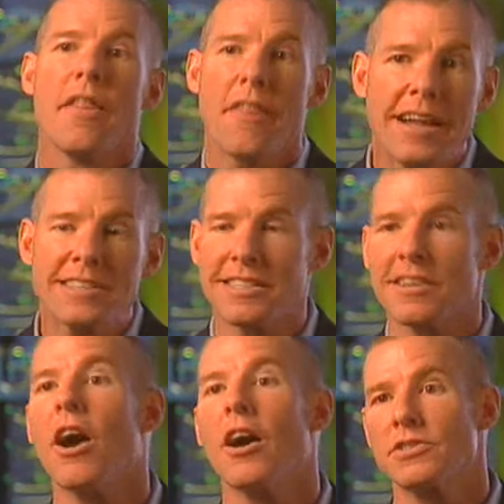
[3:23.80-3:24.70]
And that's
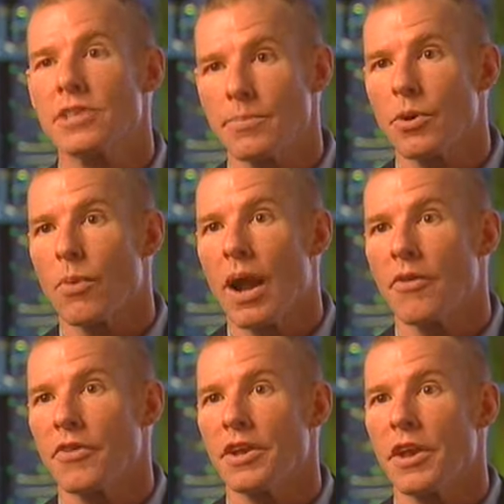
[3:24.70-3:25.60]
the concept
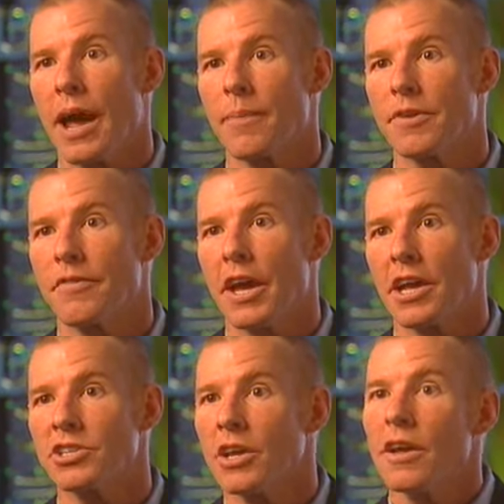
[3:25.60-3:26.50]
around the adaptive
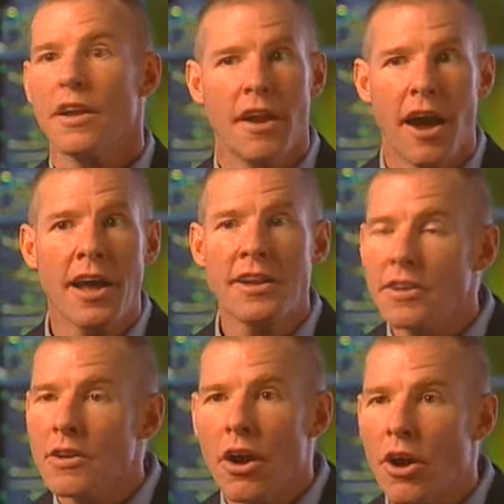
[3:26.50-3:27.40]
edge. Not
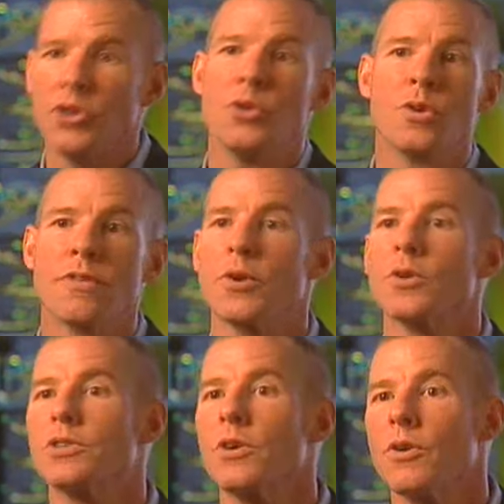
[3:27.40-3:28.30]
a
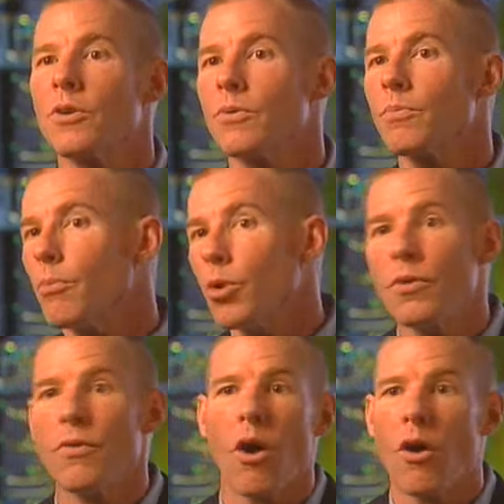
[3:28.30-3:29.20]
universal
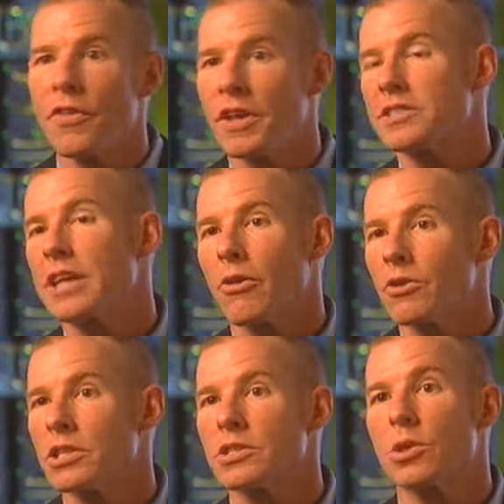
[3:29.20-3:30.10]
move all the
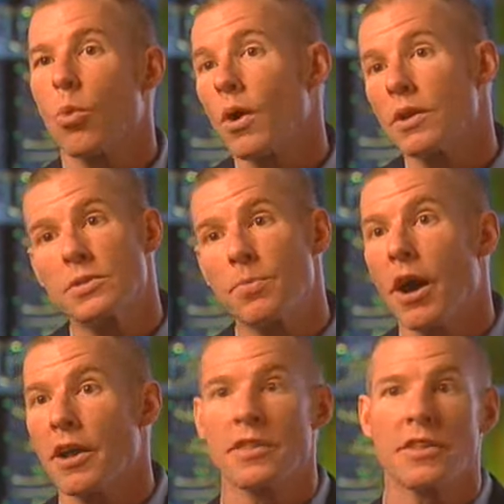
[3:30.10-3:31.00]
intelligence to one
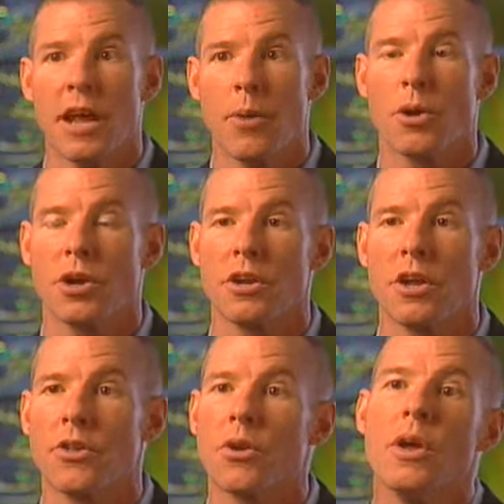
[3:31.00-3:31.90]
spot in the network and
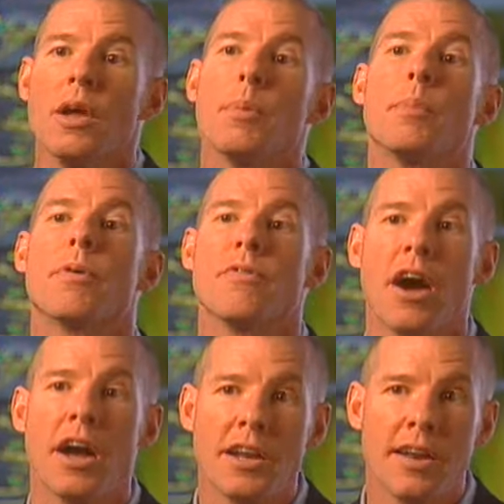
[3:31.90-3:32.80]
another, but
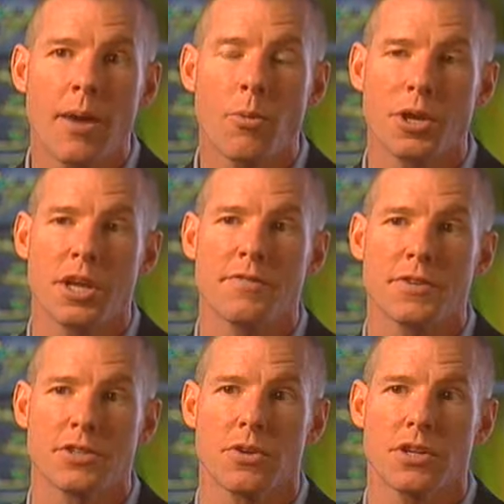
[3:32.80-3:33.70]
provide a network
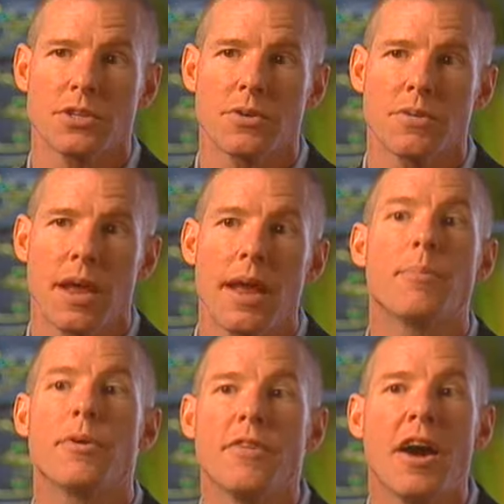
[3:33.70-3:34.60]
infrastructure
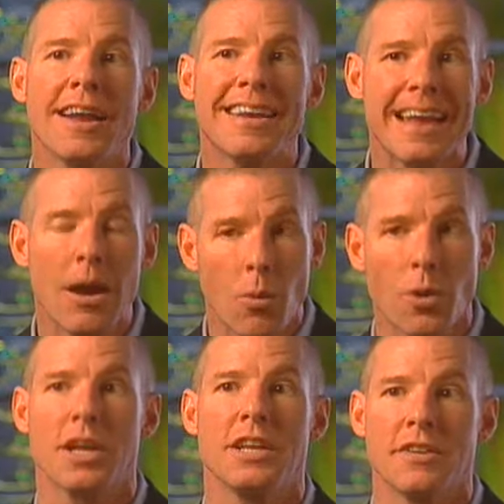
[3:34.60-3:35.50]
and provide
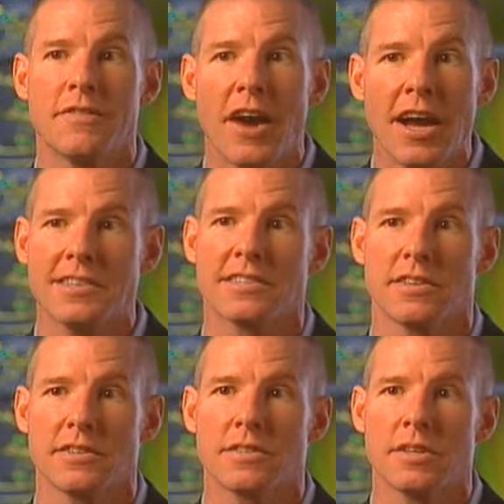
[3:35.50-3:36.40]
networking
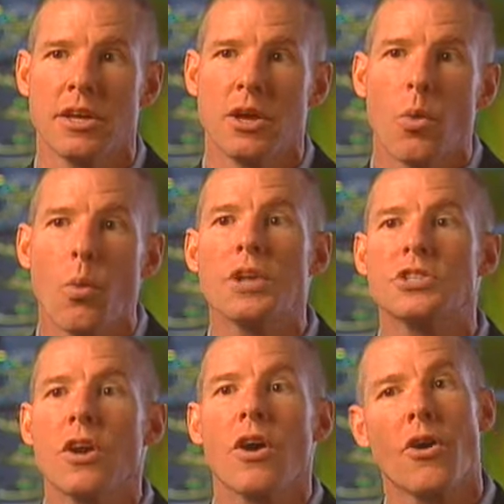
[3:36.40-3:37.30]
devices
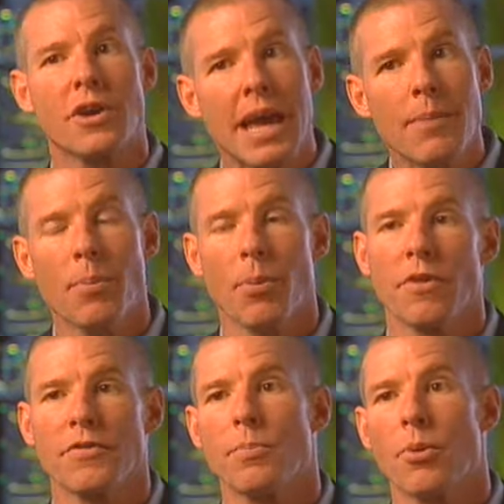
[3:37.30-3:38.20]
which are
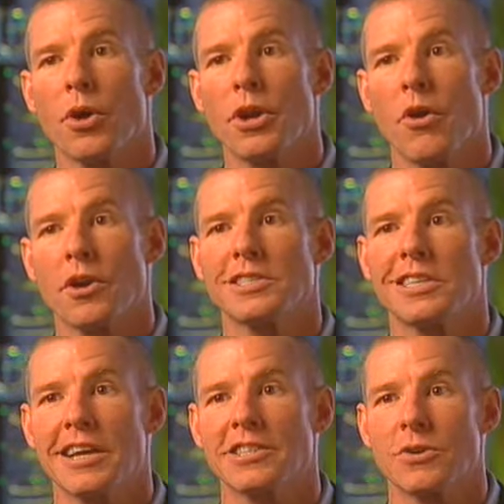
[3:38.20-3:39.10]
capable of deploying
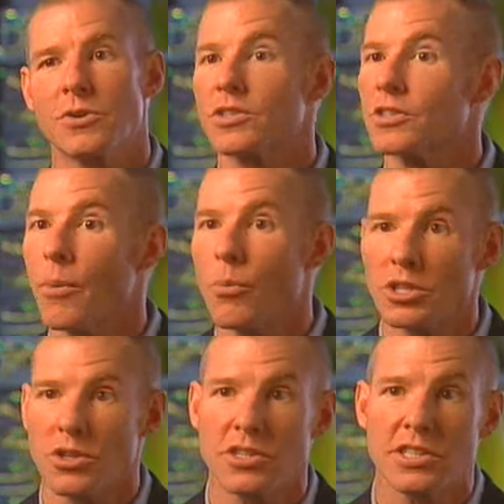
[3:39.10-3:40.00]
architectures, some
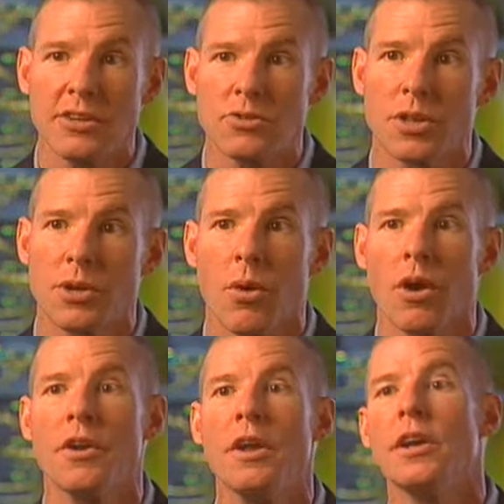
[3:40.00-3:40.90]
which are centrally
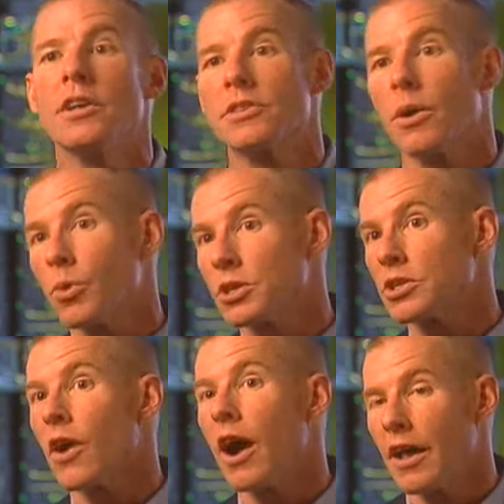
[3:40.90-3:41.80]
run, some
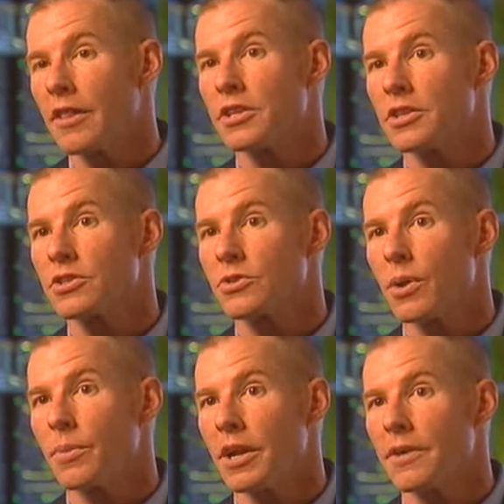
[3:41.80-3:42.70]
which are highly
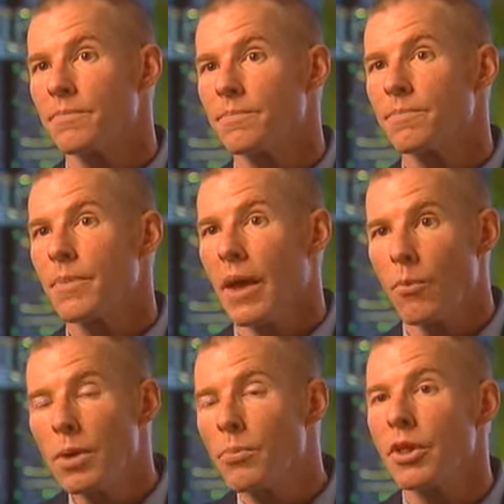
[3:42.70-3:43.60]
distributed.
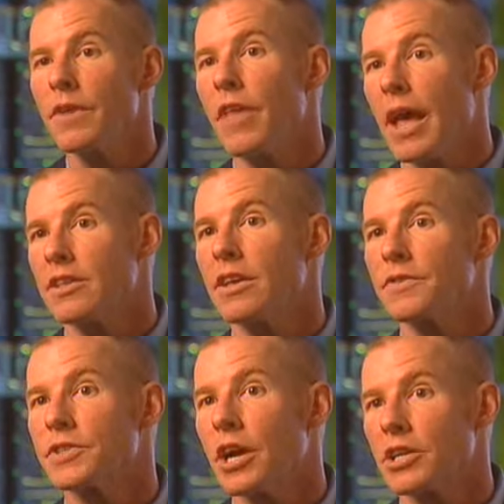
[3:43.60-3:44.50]
And we believe that
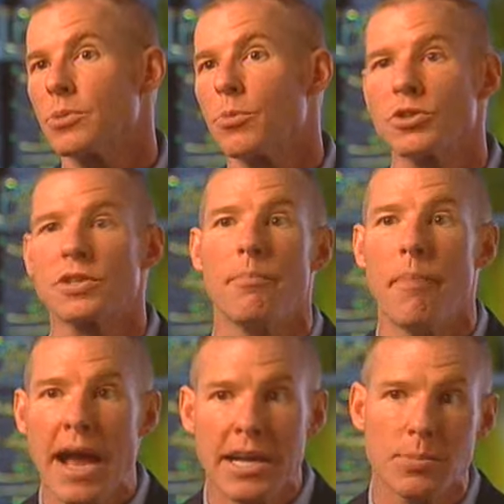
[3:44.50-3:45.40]
gives customers the
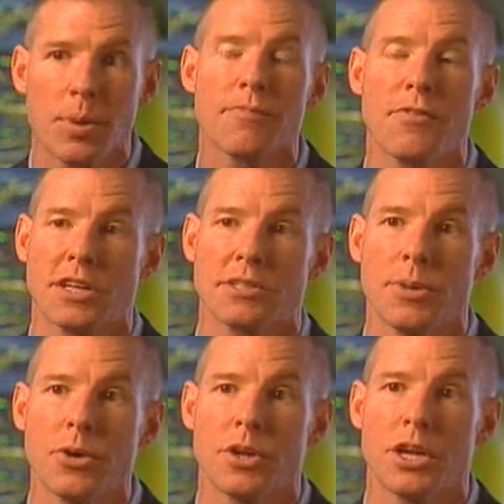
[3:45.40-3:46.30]
maximum
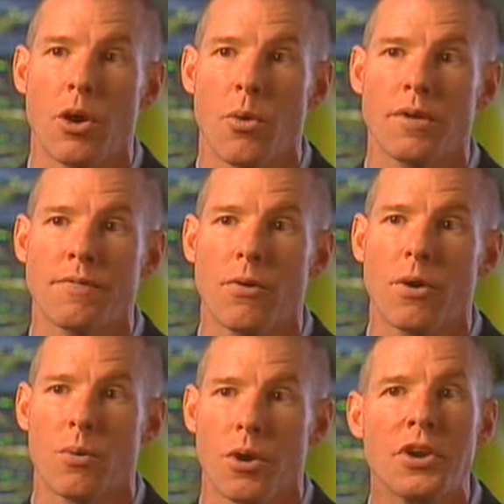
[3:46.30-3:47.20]
flexibility going
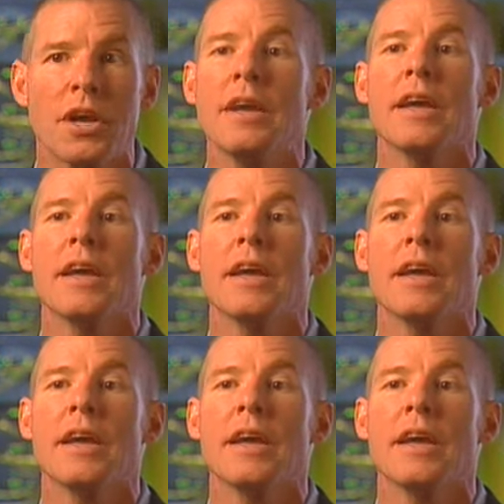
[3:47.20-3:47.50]
forward